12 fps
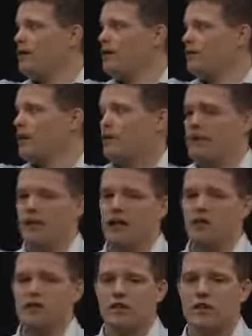The
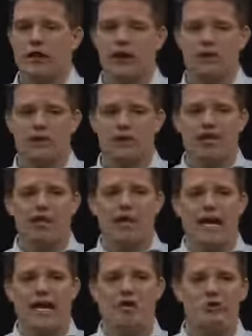other ones on the bottom are things you
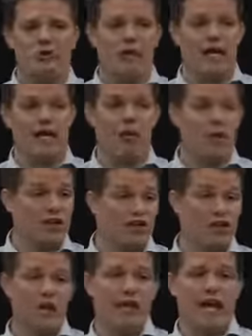can add to it depending on what you're
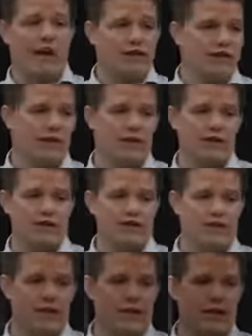selling, how you're selling, and
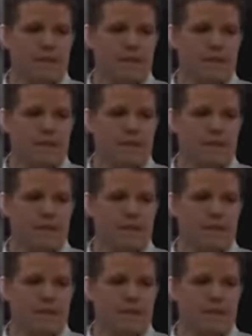stuff like